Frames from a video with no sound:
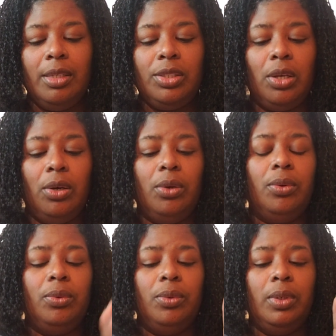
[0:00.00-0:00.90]

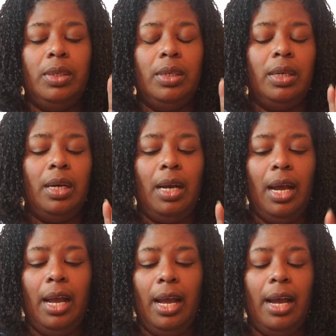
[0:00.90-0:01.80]
So
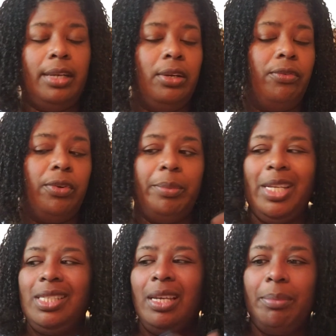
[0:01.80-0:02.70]
I know for
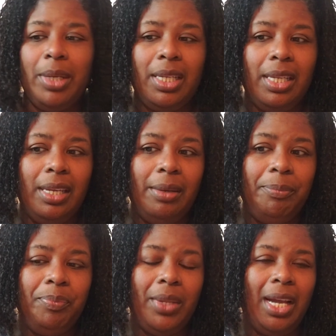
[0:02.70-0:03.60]
me, typically,